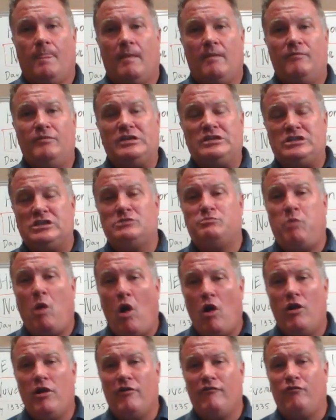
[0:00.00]
This is
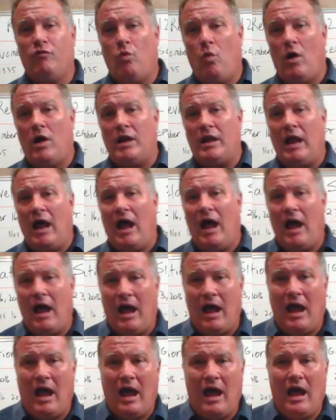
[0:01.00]
part of what
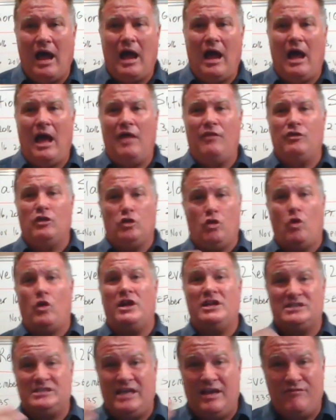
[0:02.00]
the Lord
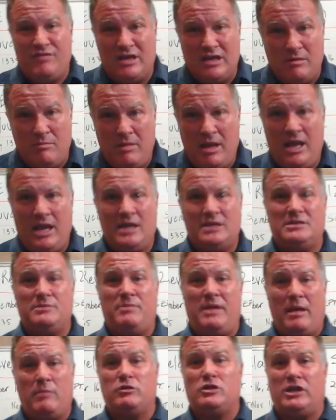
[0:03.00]
has given to me, to
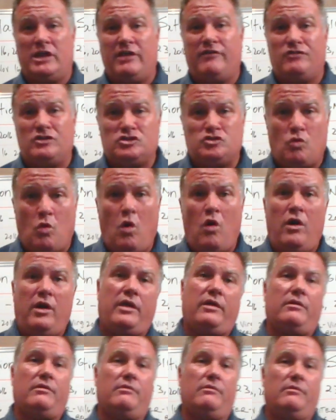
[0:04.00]
be able to give this
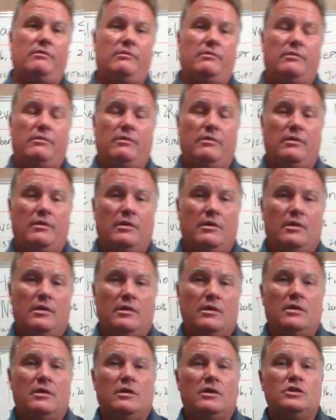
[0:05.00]
warning.
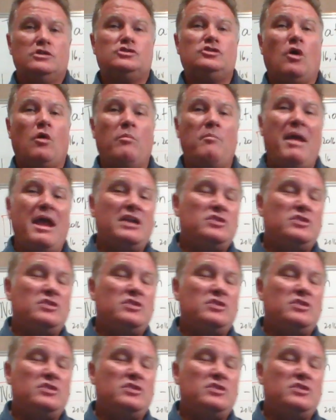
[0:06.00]
So May